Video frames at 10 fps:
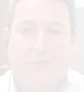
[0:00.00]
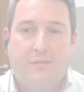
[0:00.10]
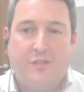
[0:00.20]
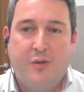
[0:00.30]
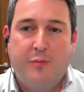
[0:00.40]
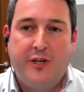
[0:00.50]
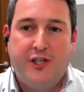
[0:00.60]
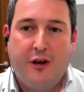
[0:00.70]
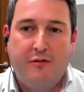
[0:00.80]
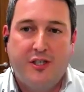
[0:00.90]
So we
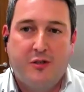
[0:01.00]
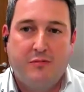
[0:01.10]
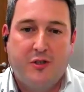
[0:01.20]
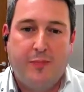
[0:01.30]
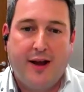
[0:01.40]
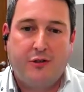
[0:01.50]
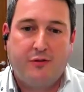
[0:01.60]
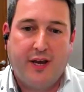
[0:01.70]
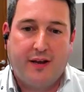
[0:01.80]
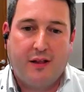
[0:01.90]
chose spectral
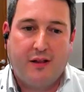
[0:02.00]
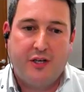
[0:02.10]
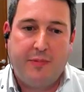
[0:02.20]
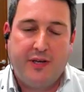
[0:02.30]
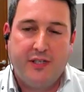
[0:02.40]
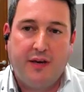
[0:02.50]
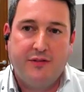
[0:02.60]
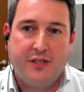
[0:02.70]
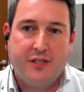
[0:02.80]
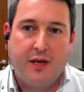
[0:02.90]
technology because it gives
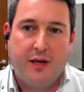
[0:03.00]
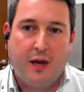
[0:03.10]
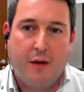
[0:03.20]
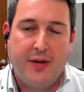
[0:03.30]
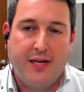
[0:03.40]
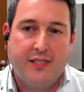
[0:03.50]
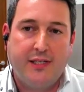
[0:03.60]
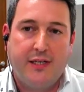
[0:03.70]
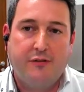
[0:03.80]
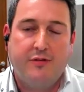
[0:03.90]
us the
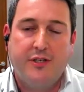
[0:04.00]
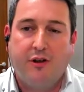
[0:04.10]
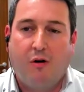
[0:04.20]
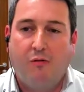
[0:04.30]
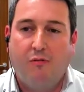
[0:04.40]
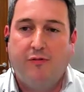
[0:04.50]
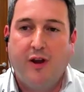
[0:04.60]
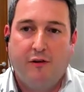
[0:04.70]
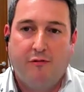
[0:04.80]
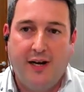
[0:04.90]
ability to resolve
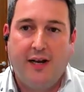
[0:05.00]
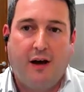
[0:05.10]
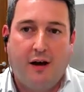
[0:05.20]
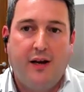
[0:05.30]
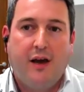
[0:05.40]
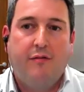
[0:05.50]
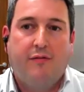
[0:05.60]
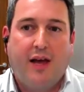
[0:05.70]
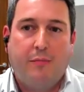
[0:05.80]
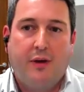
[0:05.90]
really highly
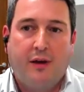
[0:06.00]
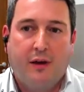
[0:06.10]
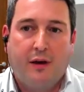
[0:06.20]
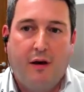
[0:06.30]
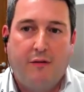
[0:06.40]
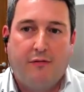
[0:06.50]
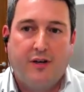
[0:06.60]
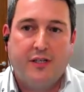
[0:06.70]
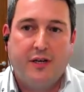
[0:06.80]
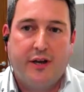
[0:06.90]
overlapping
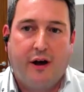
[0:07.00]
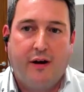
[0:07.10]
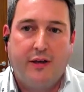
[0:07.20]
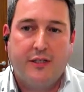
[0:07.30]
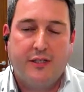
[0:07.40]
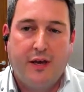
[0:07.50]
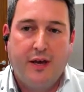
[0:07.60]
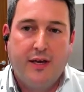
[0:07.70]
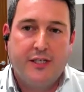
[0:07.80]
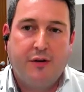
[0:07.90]
fluorescent dyes.
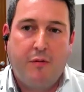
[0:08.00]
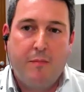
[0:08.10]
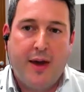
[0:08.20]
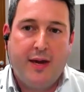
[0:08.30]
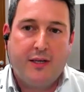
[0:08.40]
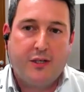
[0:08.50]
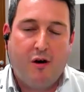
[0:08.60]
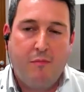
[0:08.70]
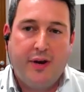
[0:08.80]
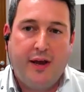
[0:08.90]
So it makes
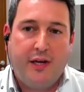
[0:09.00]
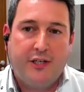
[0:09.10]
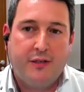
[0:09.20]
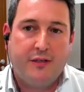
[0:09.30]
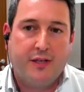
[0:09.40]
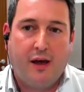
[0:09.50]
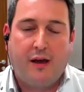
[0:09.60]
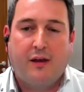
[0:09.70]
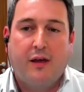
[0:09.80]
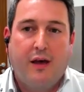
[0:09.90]
combinations
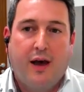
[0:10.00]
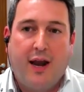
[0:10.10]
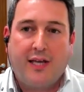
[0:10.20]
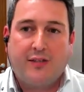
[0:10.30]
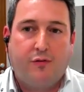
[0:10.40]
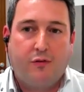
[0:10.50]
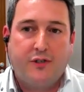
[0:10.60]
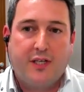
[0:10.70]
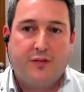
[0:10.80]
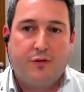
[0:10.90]
like Alexa
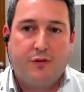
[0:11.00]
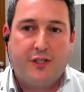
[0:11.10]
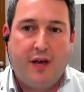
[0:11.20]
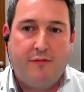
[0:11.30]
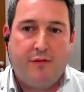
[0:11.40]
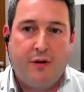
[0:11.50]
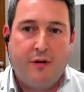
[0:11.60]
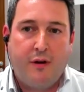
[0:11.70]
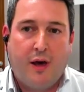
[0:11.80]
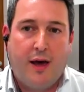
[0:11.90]

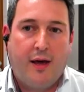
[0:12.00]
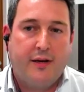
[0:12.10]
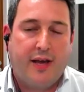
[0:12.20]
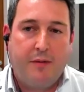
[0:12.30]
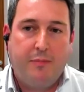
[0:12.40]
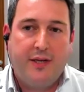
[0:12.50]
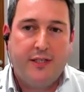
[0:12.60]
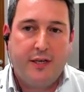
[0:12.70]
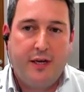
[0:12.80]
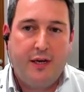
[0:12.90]
4647 and
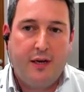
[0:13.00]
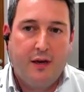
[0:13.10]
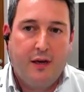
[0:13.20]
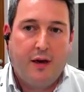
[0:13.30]
APC